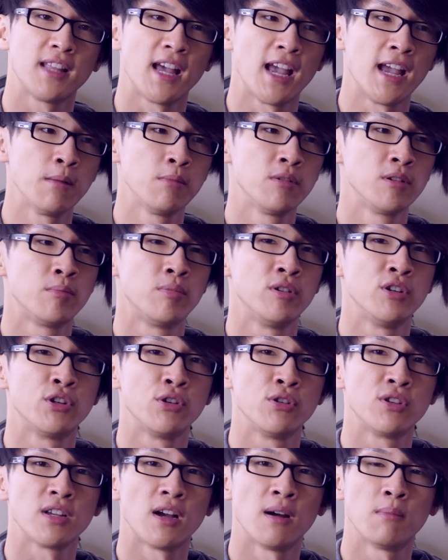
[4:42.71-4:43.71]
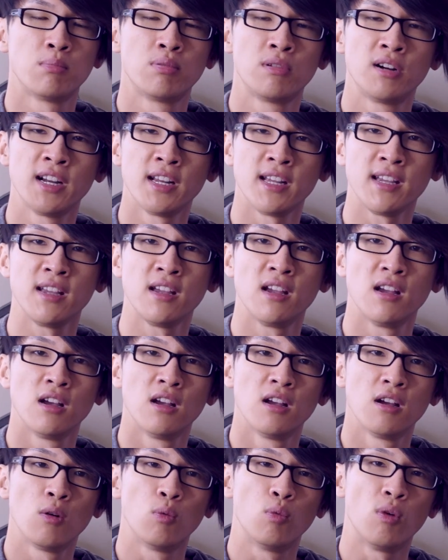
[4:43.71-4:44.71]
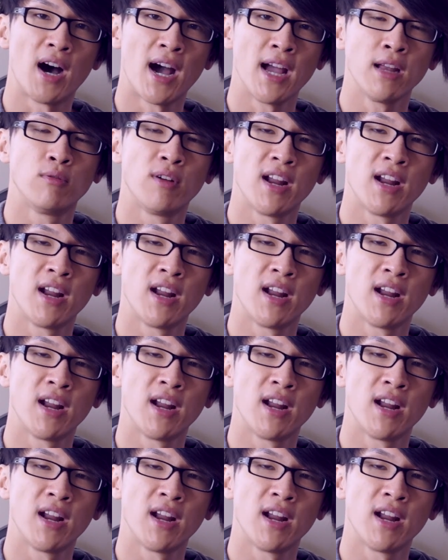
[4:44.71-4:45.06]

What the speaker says: They're able to produce a pretty wide